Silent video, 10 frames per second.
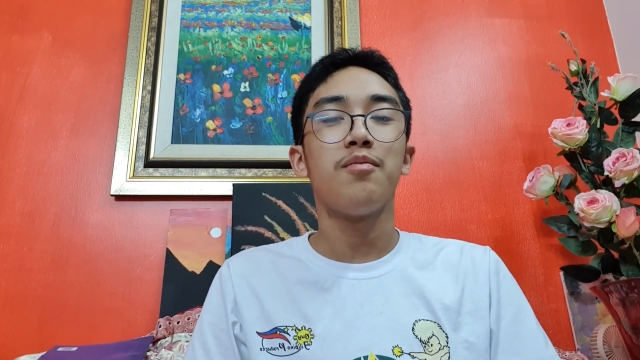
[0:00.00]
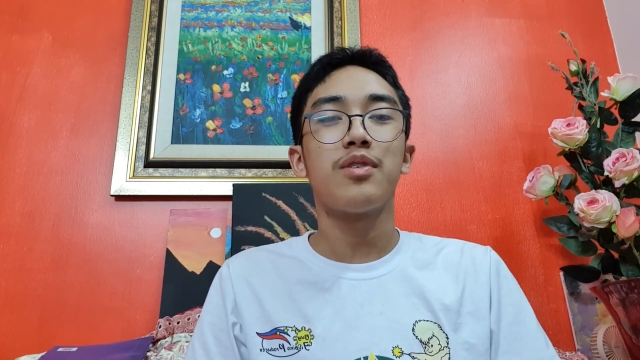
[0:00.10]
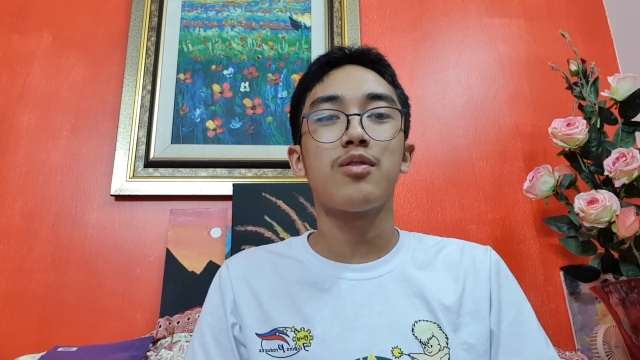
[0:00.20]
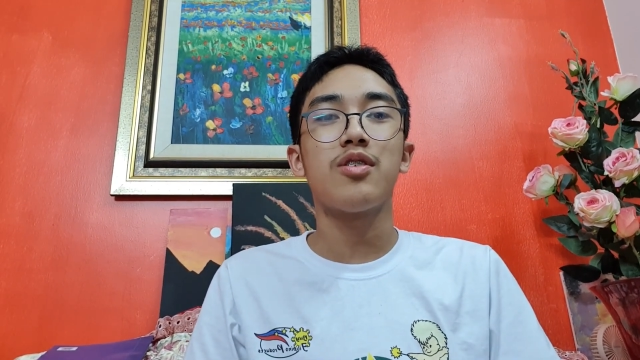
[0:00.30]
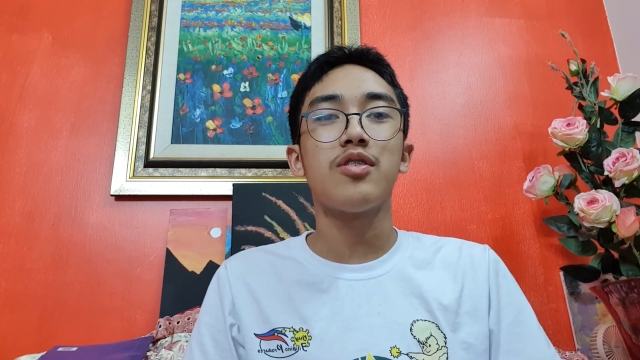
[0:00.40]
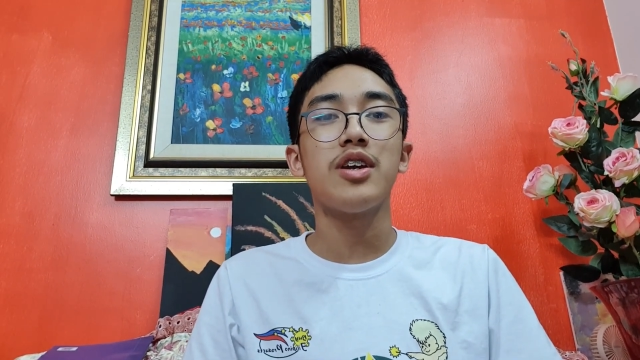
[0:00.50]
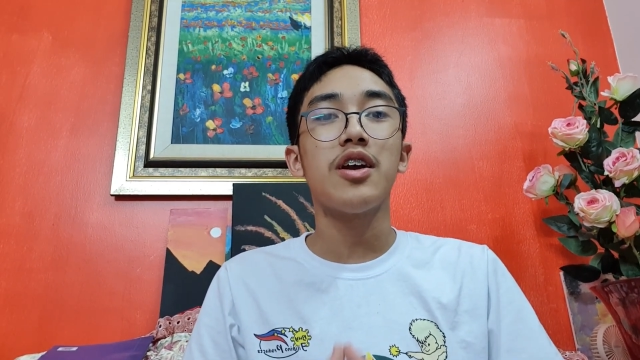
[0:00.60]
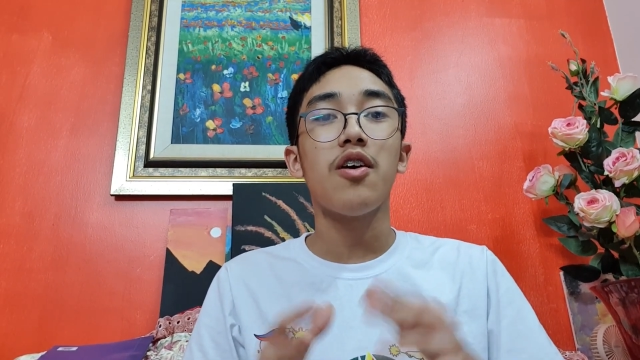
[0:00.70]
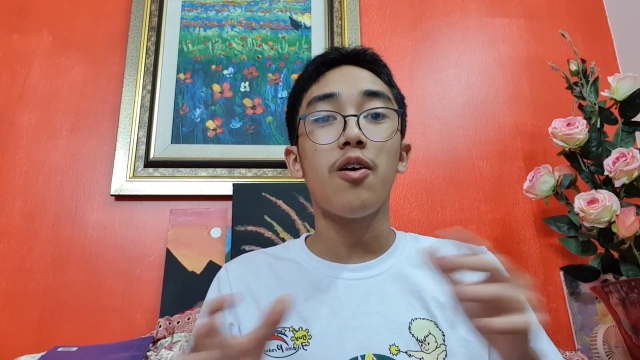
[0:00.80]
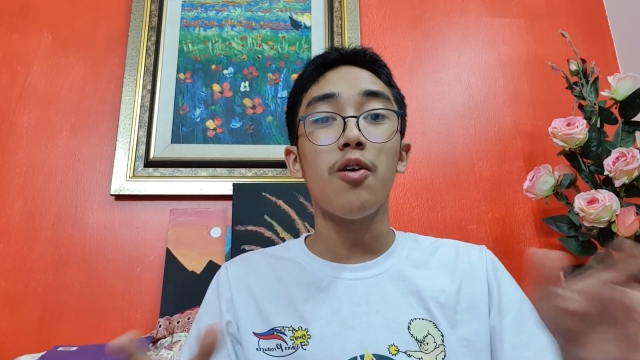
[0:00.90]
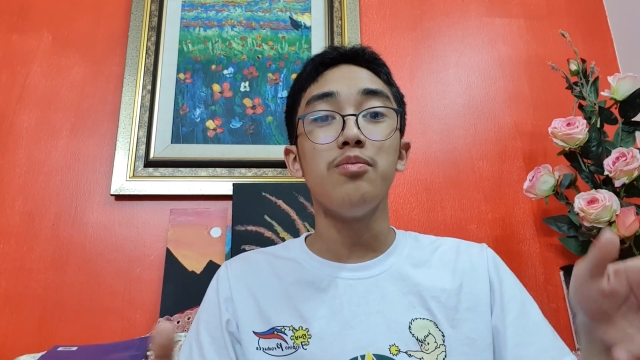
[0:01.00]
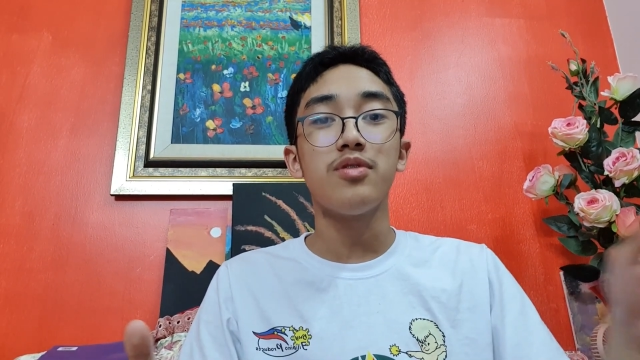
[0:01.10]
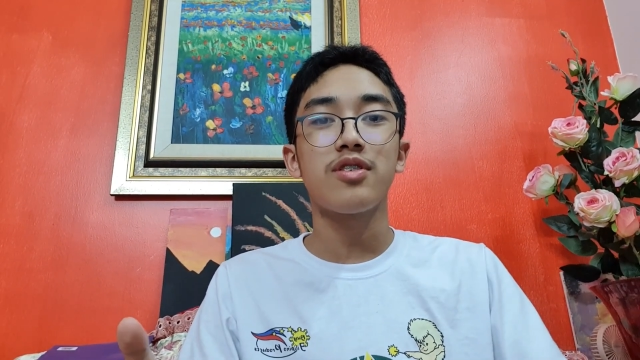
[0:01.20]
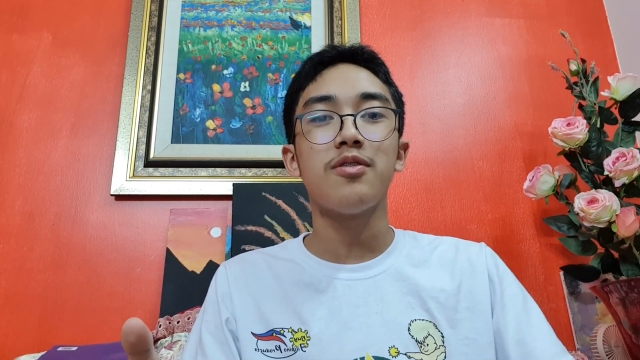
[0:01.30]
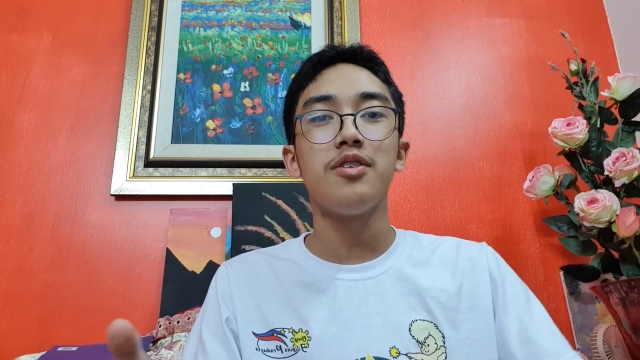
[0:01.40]
but we're doing
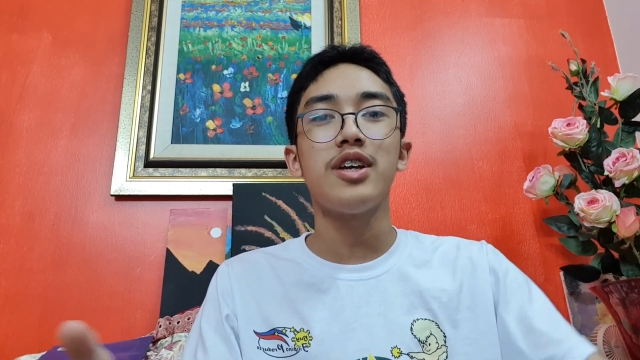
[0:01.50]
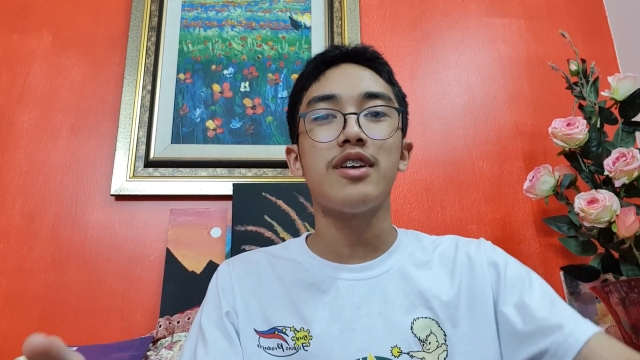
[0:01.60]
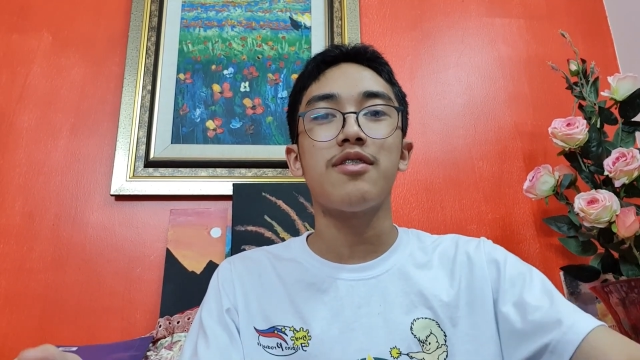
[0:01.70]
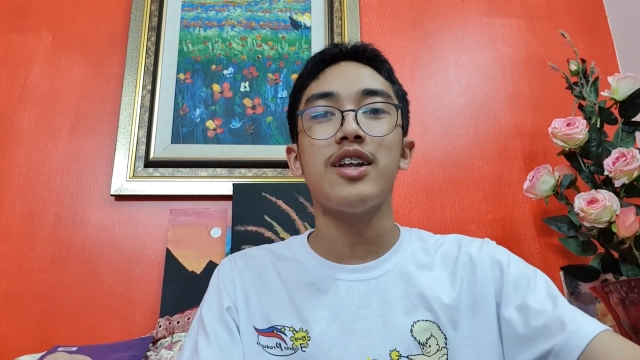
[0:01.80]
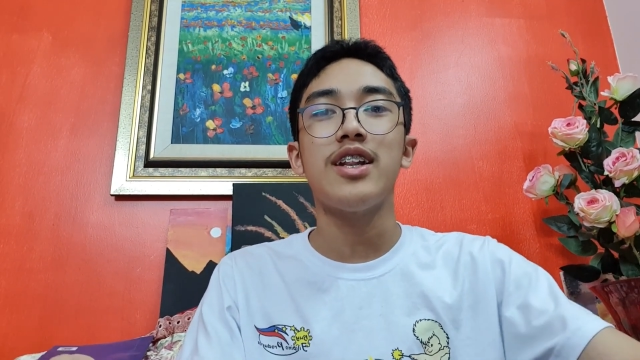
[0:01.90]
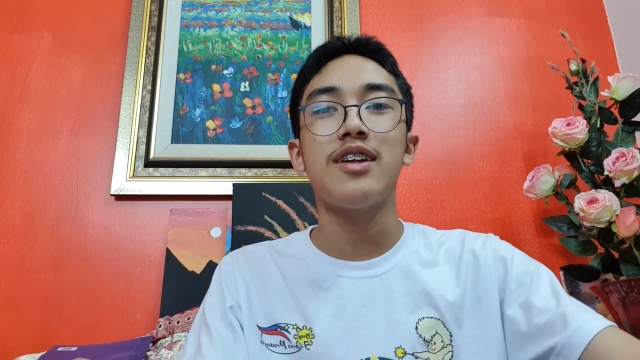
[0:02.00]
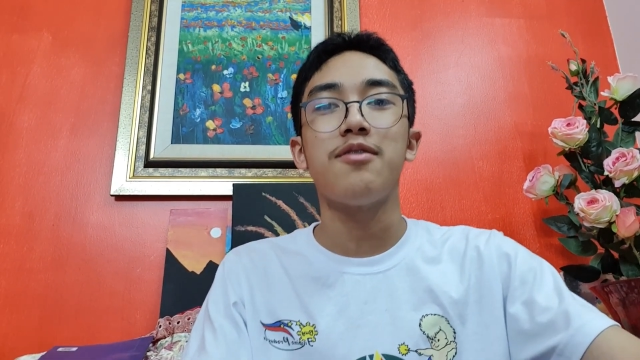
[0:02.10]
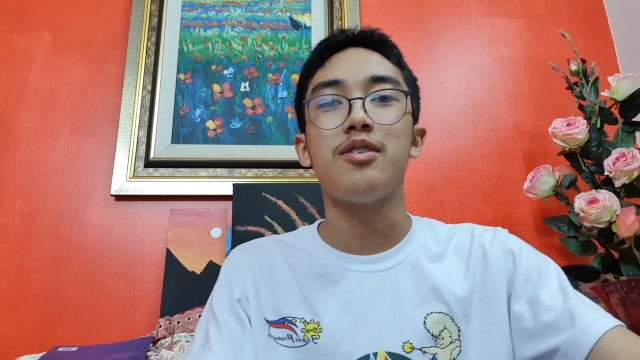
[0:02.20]
homeschooling right now,